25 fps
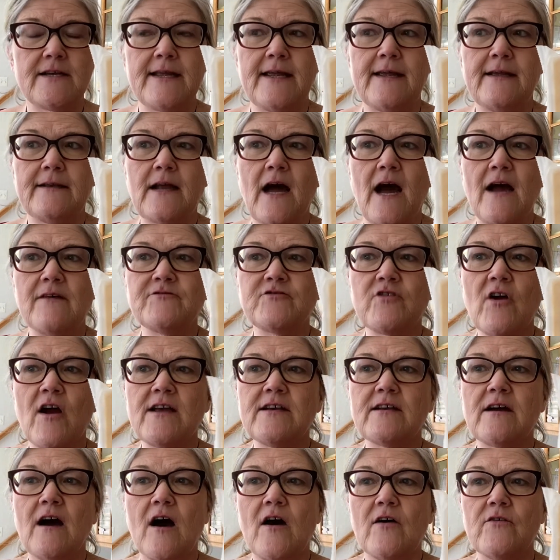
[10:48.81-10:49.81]
And I've
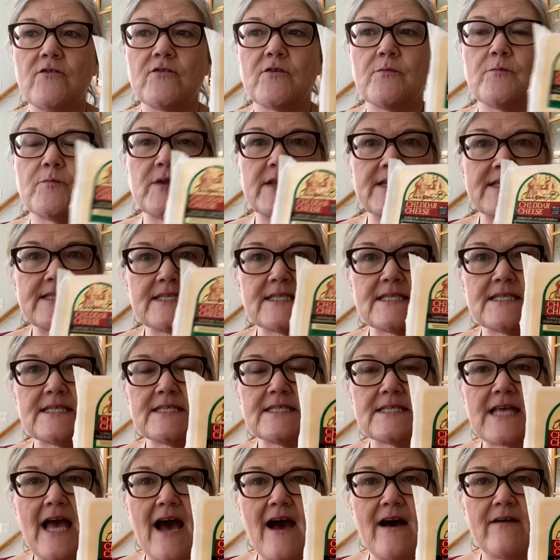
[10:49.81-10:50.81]
tried other
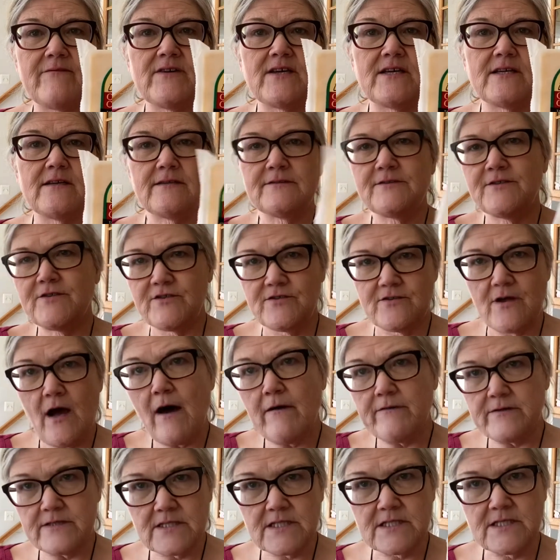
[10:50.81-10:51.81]
places have it under
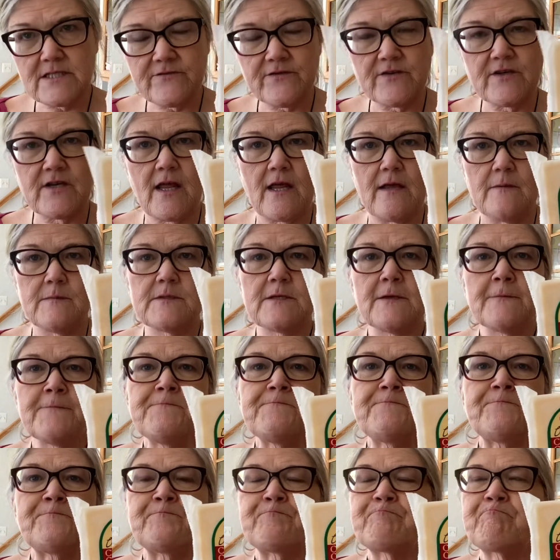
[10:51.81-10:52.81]
obviously different names
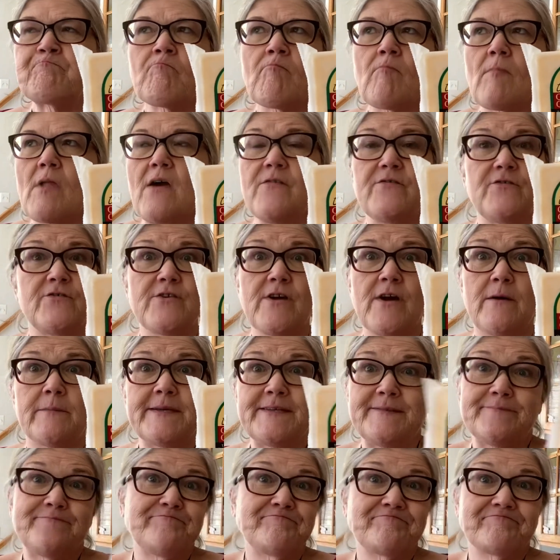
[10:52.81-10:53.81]
and they're
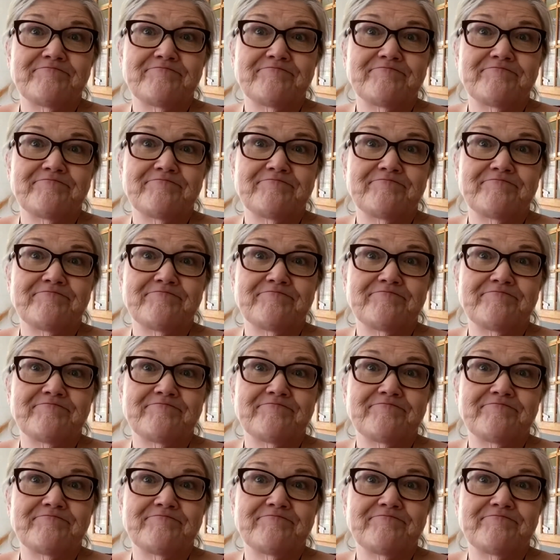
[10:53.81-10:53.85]
yummy